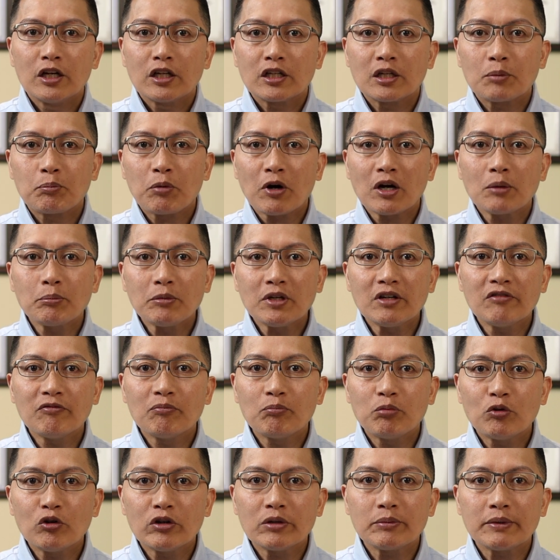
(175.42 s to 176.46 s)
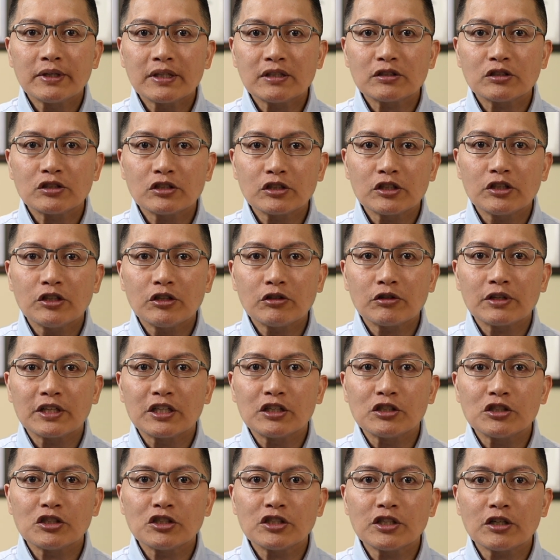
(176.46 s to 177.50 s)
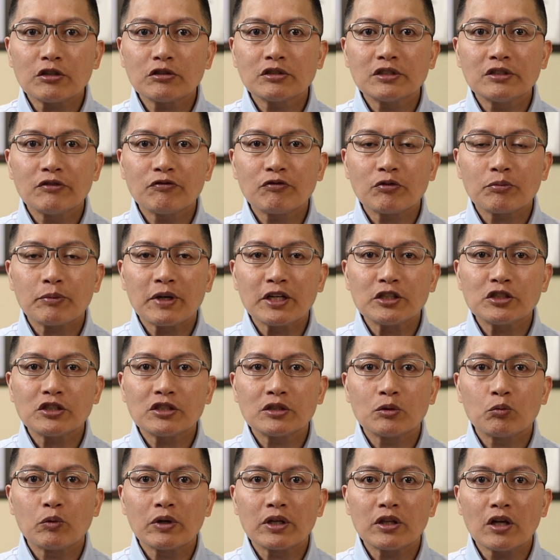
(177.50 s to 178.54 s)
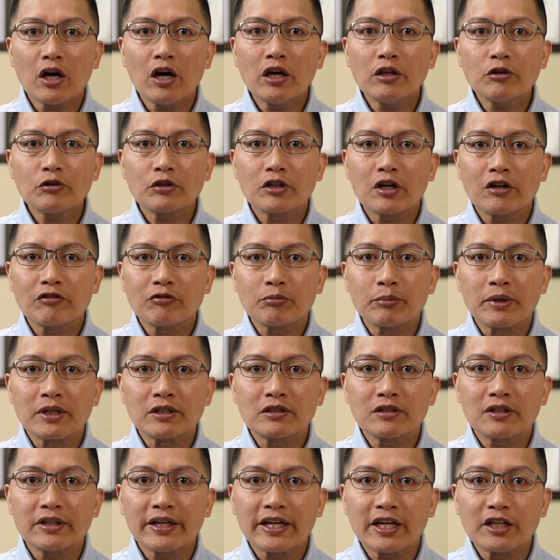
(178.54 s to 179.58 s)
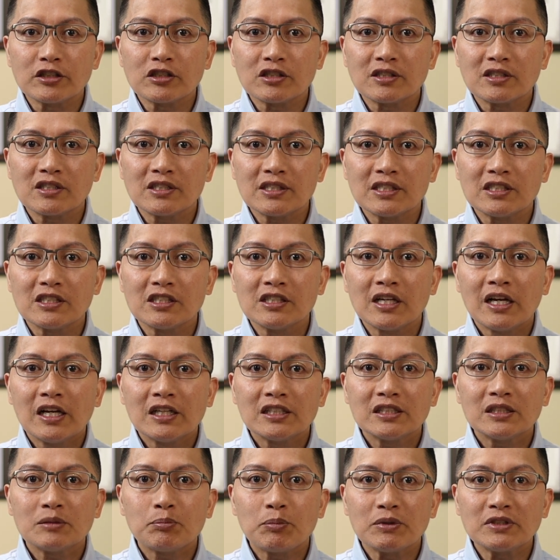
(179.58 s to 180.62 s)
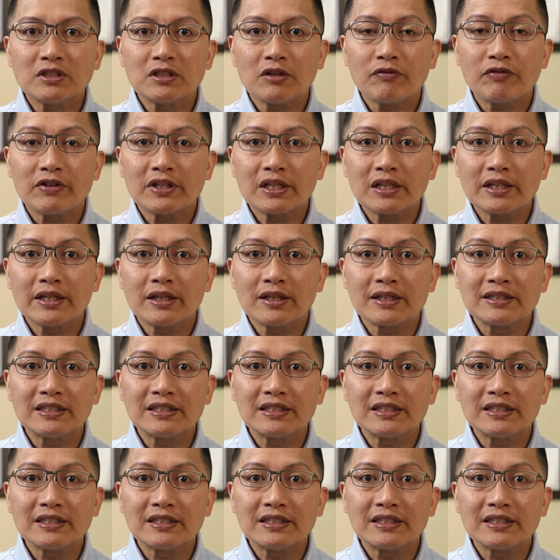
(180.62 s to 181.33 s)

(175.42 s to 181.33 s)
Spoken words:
Department of Employment Security shares information with other governmental agencies, specifically the